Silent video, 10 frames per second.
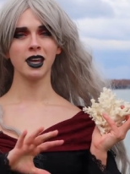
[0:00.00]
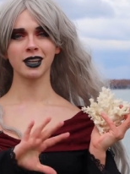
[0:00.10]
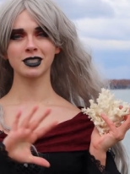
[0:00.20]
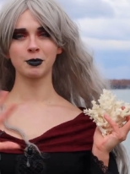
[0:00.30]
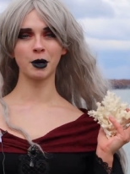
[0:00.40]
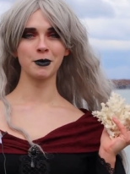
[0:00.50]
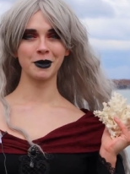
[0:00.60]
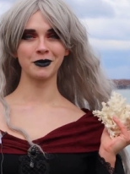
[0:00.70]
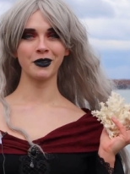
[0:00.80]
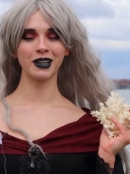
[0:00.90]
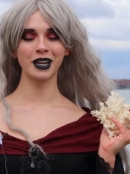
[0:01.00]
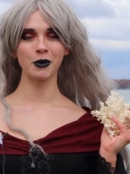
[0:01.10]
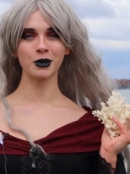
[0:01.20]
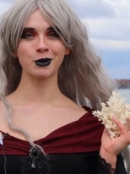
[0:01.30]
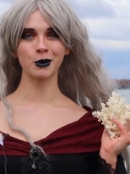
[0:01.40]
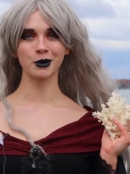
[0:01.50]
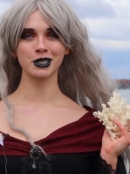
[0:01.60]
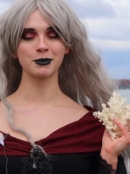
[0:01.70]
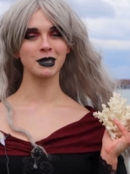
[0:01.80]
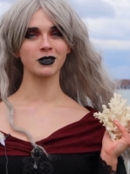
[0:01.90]
Experiment and find out which one
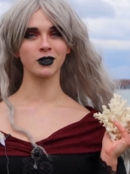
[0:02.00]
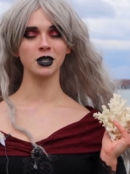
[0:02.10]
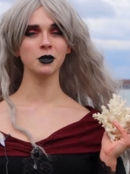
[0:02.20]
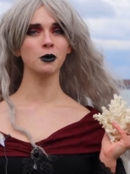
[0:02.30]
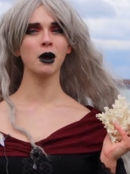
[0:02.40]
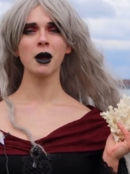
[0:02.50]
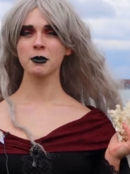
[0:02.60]
works best for you.